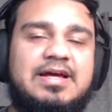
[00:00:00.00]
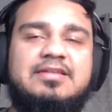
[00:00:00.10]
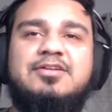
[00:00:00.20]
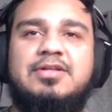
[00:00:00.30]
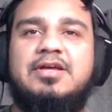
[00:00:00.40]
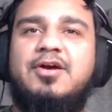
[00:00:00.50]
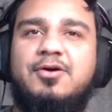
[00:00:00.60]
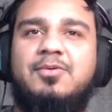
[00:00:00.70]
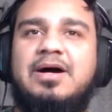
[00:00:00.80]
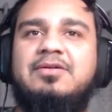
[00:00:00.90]
And then you're like, oh
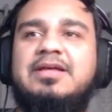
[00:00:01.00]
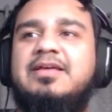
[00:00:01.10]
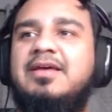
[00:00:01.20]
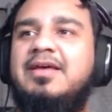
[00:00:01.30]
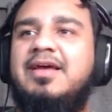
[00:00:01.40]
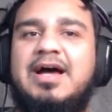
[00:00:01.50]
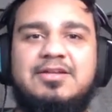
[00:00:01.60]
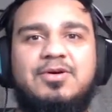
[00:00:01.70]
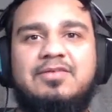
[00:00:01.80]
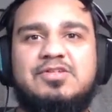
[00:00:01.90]
wow, like I
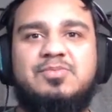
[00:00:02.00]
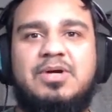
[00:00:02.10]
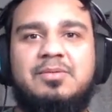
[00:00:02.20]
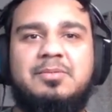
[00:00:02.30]
do have this problem.